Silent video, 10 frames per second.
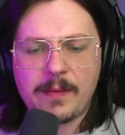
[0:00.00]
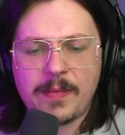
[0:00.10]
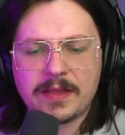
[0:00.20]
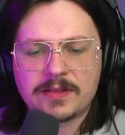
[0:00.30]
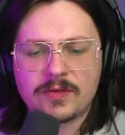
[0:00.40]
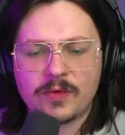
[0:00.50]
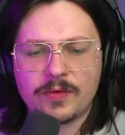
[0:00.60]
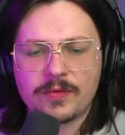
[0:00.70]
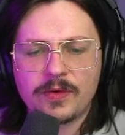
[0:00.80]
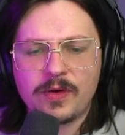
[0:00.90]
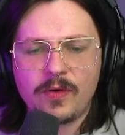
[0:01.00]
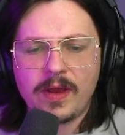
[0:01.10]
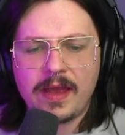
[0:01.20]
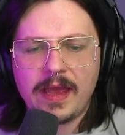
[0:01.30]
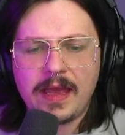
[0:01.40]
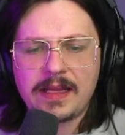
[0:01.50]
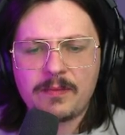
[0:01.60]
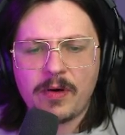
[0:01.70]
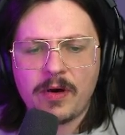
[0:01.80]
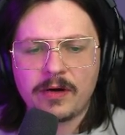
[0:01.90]
and scroll through any
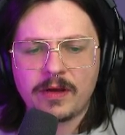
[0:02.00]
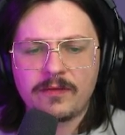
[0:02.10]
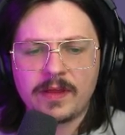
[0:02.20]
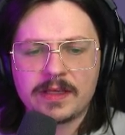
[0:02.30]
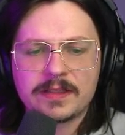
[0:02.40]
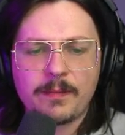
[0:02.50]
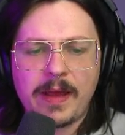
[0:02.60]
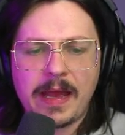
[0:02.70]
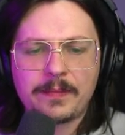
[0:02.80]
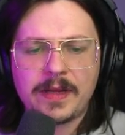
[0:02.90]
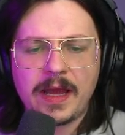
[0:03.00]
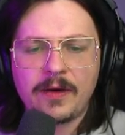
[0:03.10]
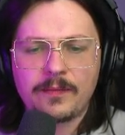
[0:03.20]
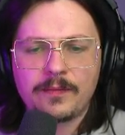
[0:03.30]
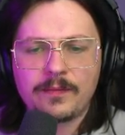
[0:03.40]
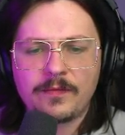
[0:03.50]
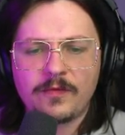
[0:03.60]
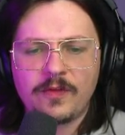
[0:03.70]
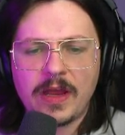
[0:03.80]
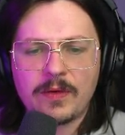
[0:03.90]
part of this map now.
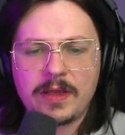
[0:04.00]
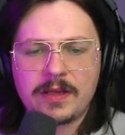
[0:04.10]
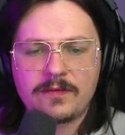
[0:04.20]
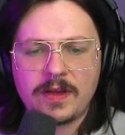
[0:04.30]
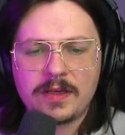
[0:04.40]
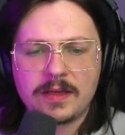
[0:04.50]
Very convenient.